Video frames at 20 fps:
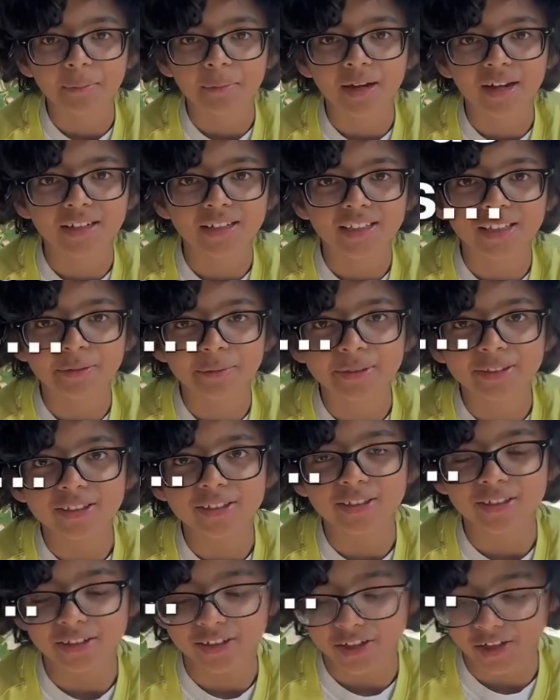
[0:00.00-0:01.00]
my name
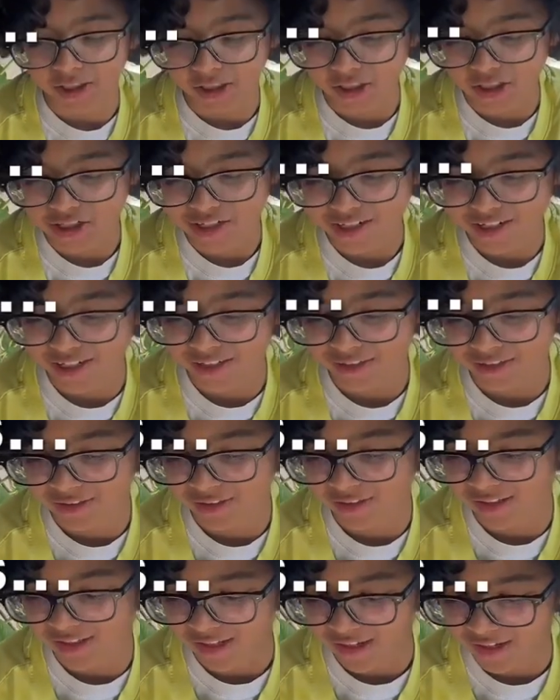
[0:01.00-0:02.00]
is Krish, and
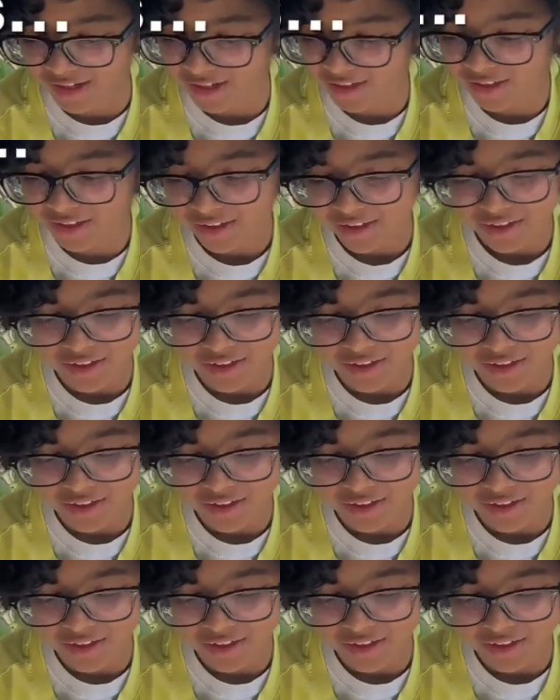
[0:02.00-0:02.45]
today